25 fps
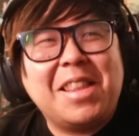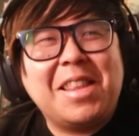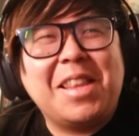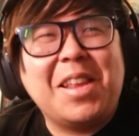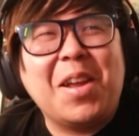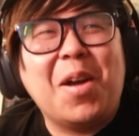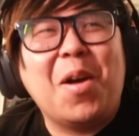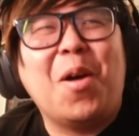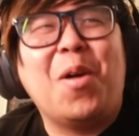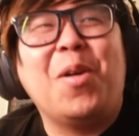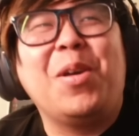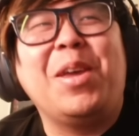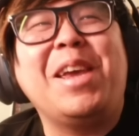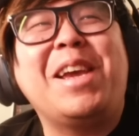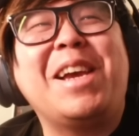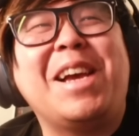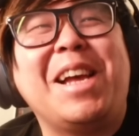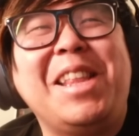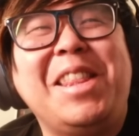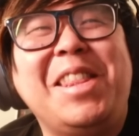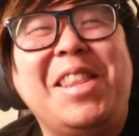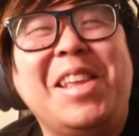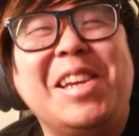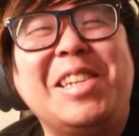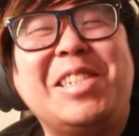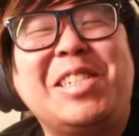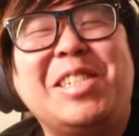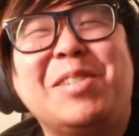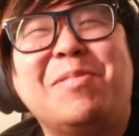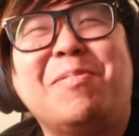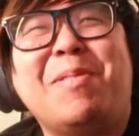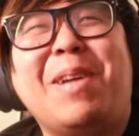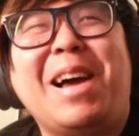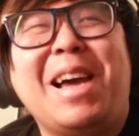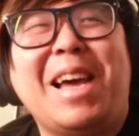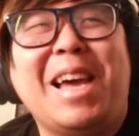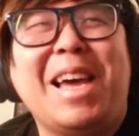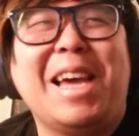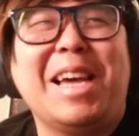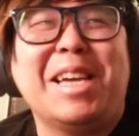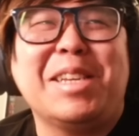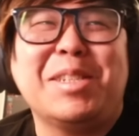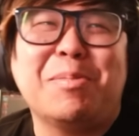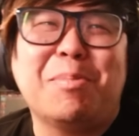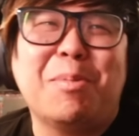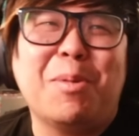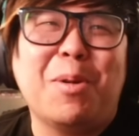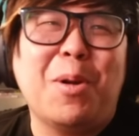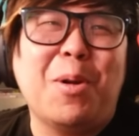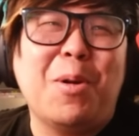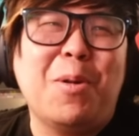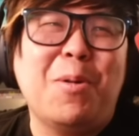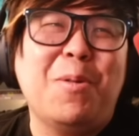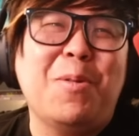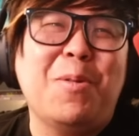No, he conditioned my ass, bro.